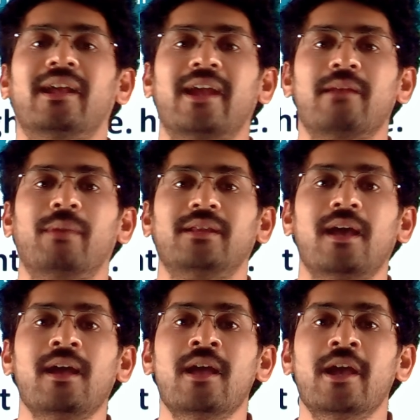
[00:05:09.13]
again by
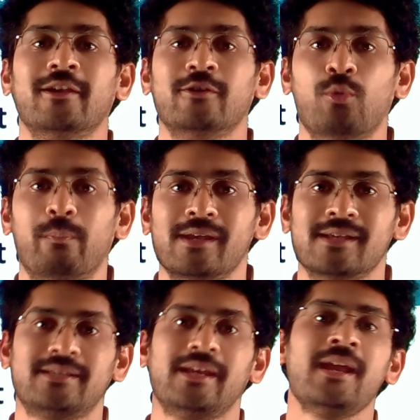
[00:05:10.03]
the
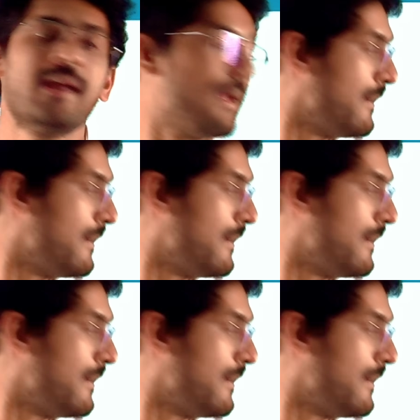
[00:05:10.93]
UPSC